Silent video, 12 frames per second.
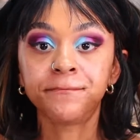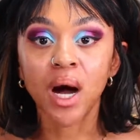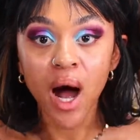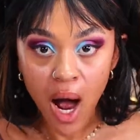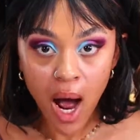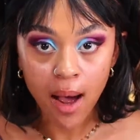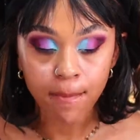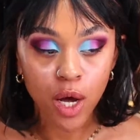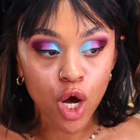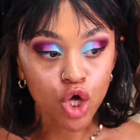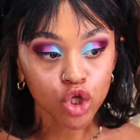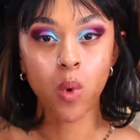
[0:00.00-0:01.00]
pop.
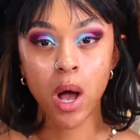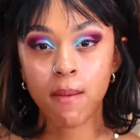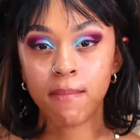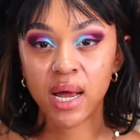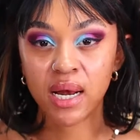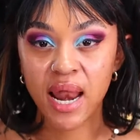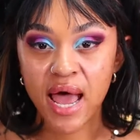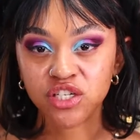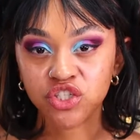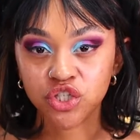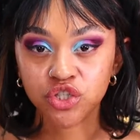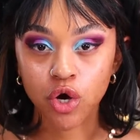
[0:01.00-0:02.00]
While my
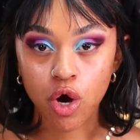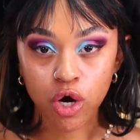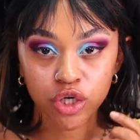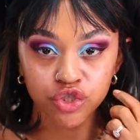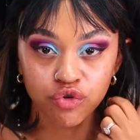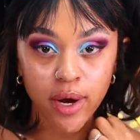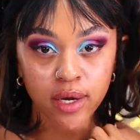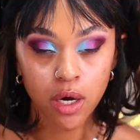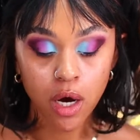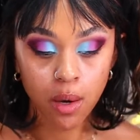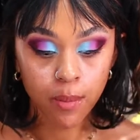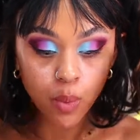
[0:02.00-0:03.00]
lashes are drying
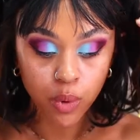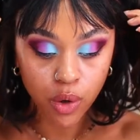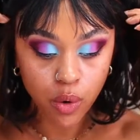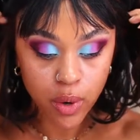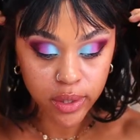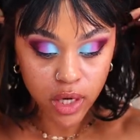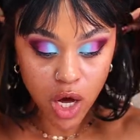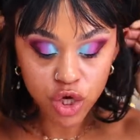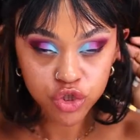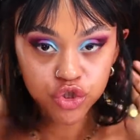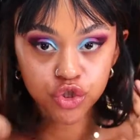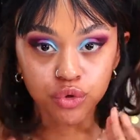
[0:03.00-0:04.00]
up, we're going
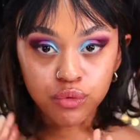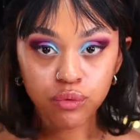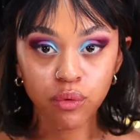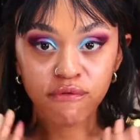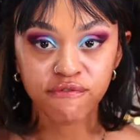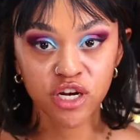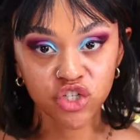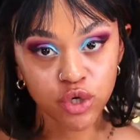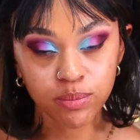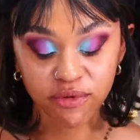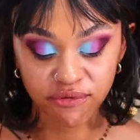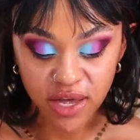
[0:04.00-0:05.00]
to finish
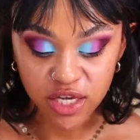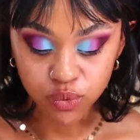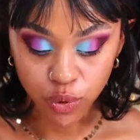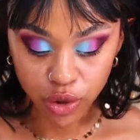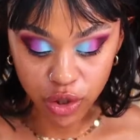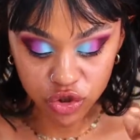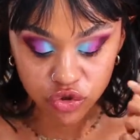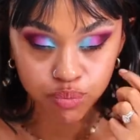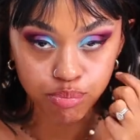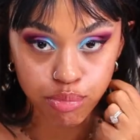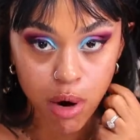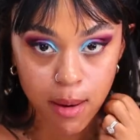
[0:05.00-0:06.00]
up the face. We're going to
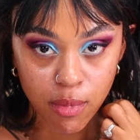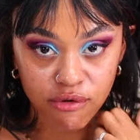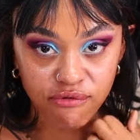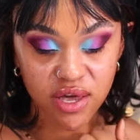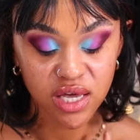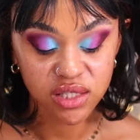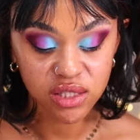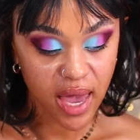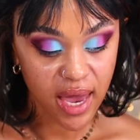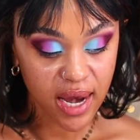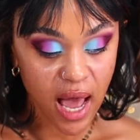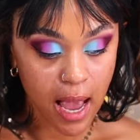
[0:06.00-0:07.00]
prime our face,
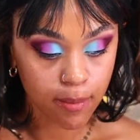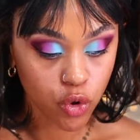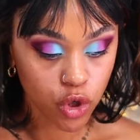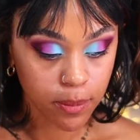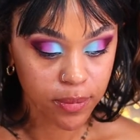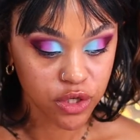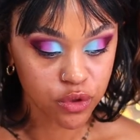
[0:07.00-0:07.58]
and I'm going to be